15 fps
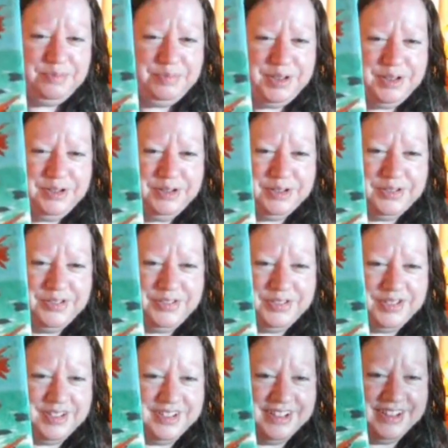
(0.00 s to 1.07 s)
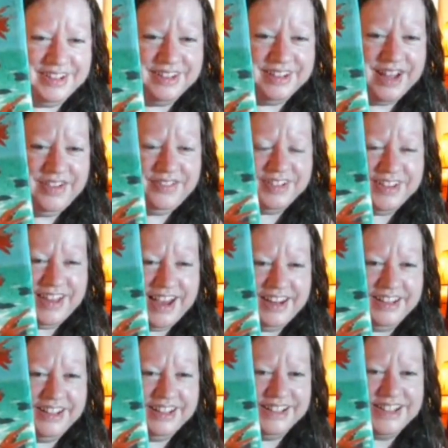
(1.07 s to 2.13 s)
beautiful and lovely that
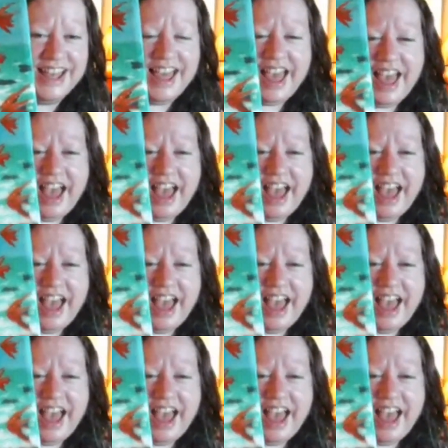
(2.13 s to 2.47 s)
is.